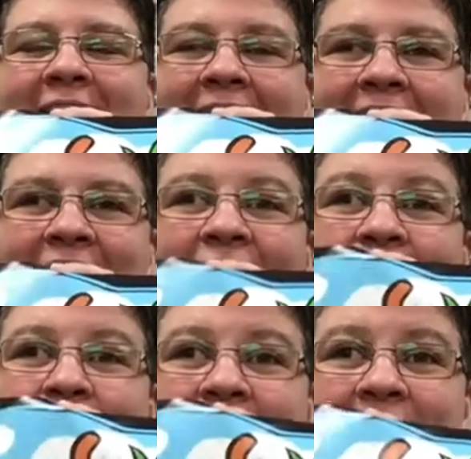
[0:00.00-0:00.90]
And our
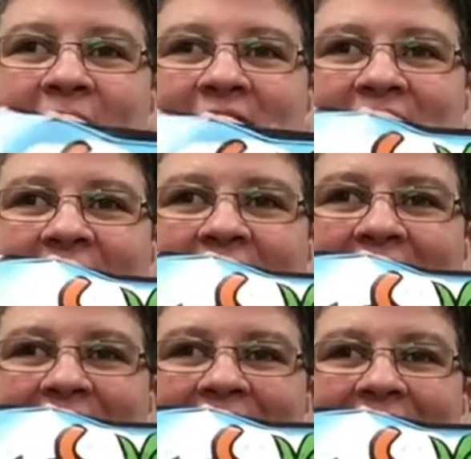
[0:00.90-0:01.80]
theme this year
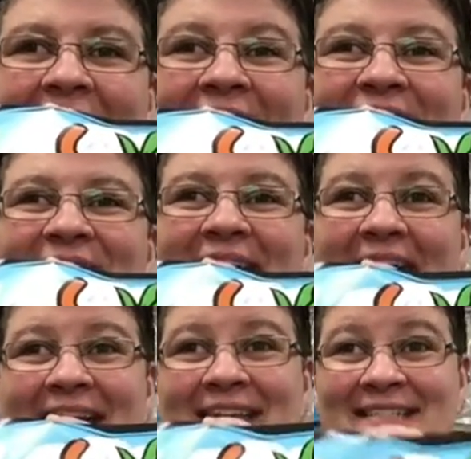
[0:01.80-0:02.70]
is Tales
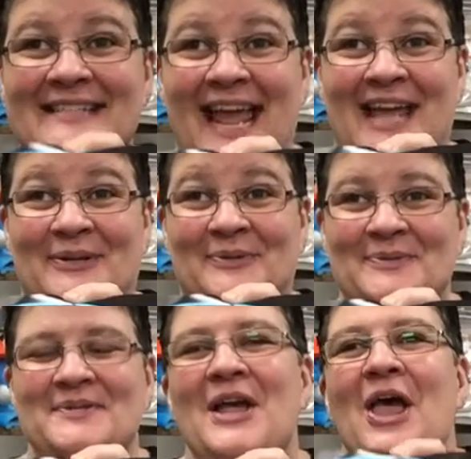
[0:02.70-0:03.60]
and
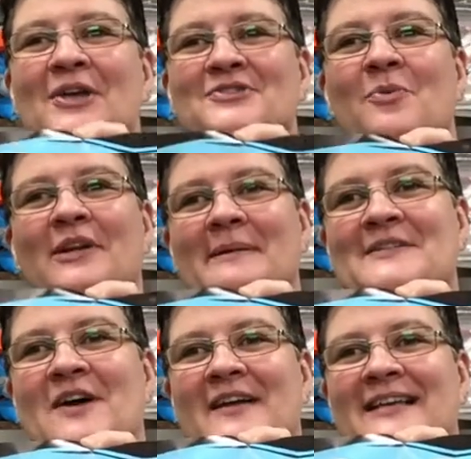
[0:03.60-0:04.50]
Tales. So we're going to
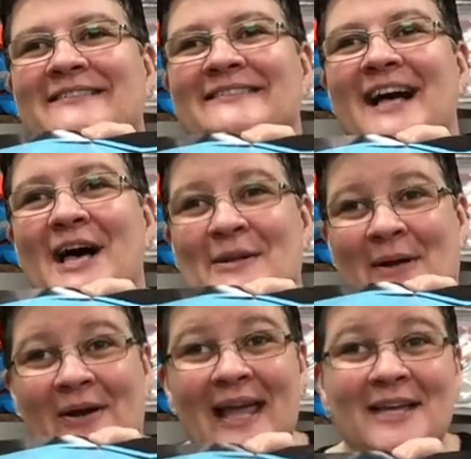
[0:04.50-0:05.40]
be talking a lot
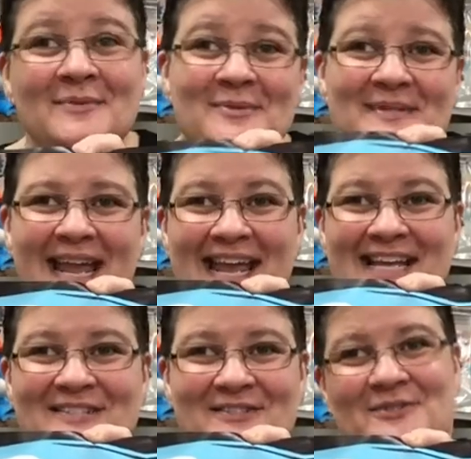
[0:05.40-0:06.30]
about animals
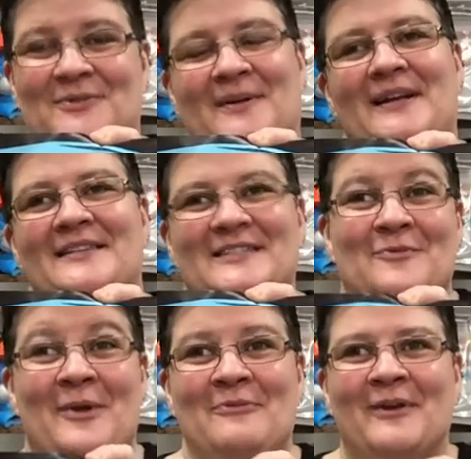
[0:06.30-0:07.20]
and stories. The
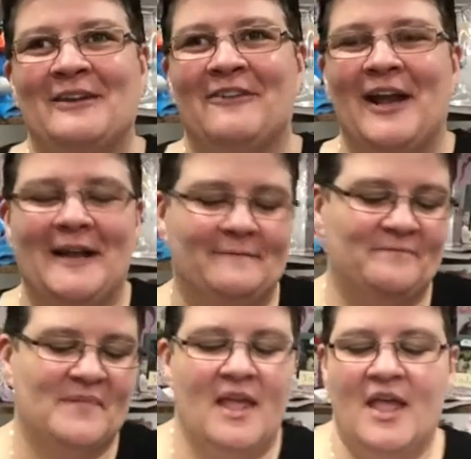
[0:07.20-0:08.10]
win-win, right?
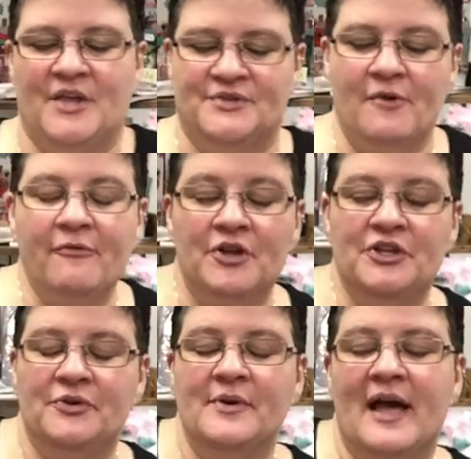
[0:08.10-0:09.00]
So for
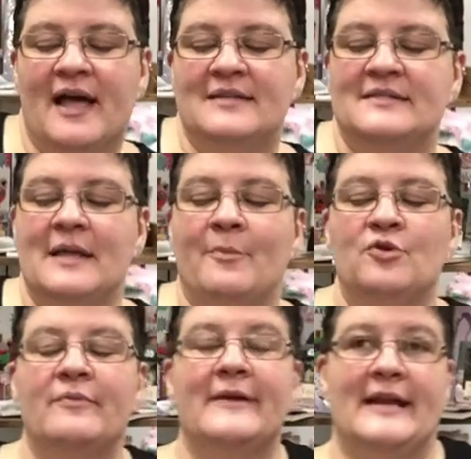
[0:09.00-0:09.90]
you guys, summer
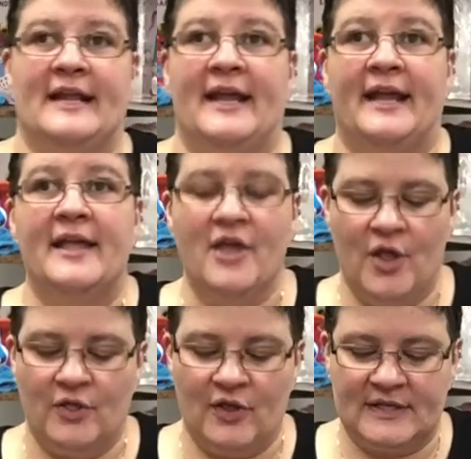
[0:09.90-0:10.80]
reading
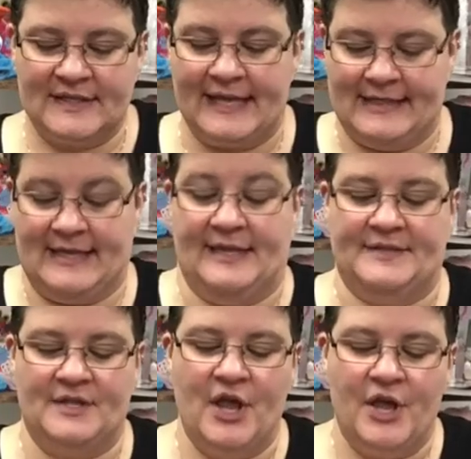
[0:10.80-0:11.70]
looks like this.
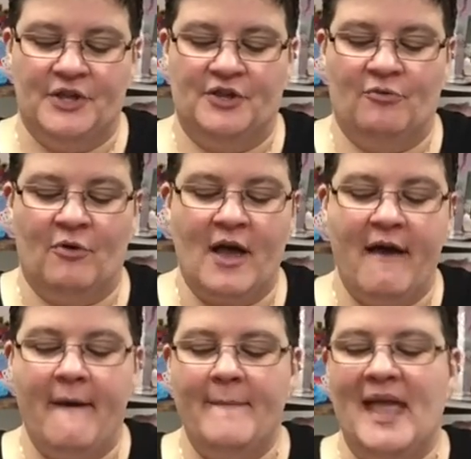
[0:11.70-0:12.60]
You will
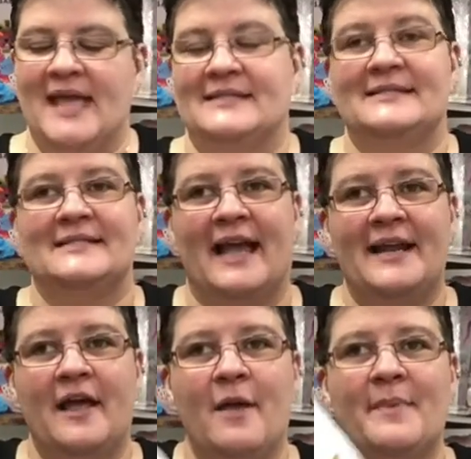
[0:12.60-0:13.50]
come and sign
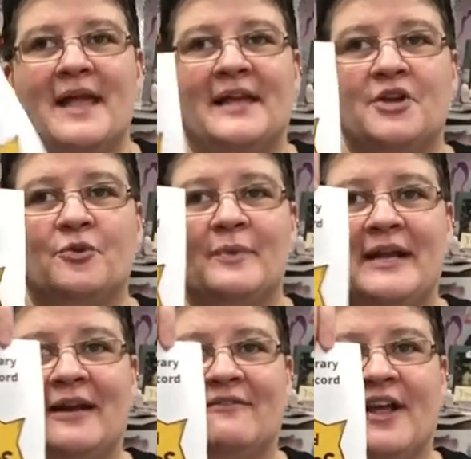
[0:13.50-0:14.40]
up and get your
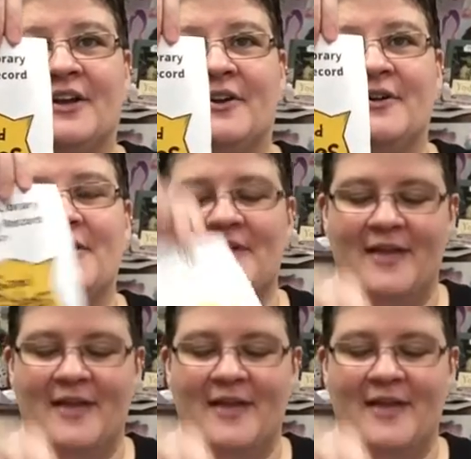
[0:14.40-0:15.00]
reading record.